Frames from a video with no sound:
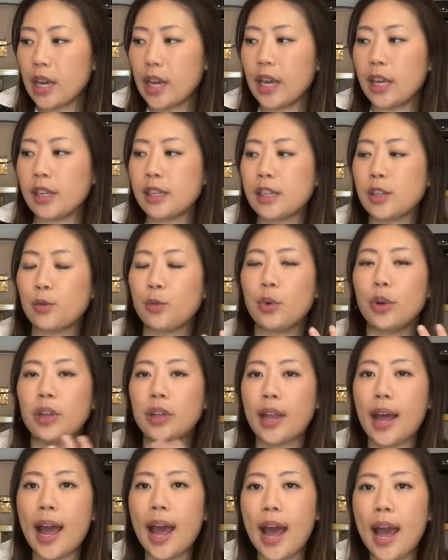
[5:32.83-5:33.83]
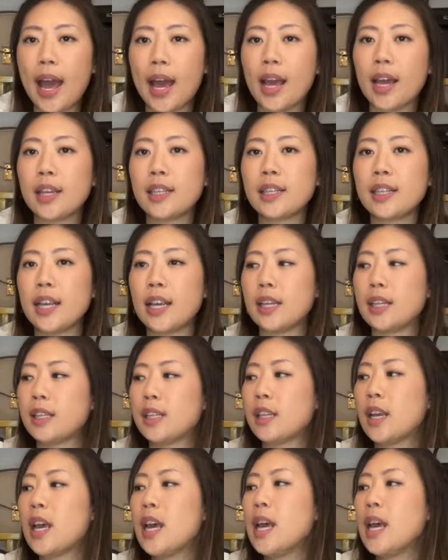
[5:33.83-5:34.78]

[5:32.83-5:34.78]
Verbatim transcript: It's relaxed, it's